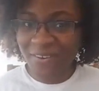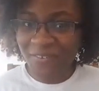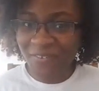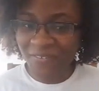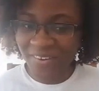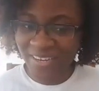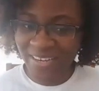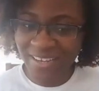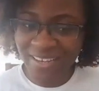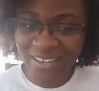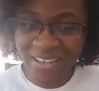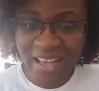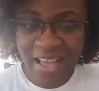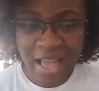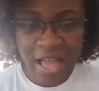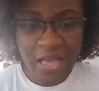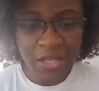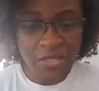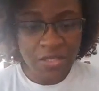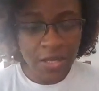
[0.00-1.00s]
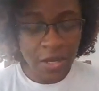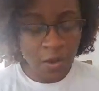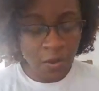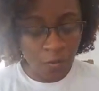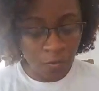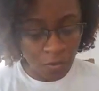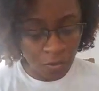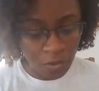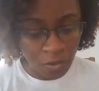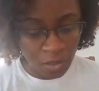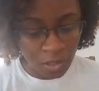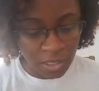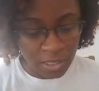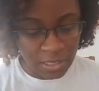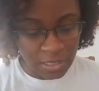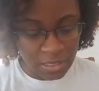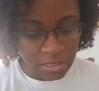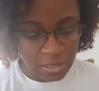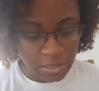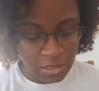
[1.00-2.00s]
Rita. So
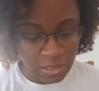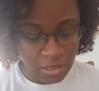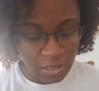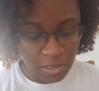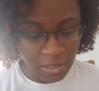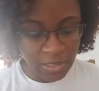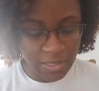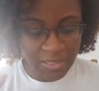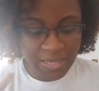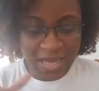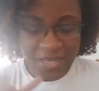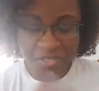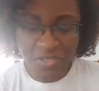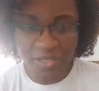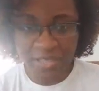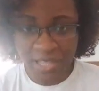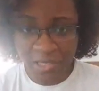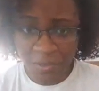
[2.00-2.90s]
yesterday,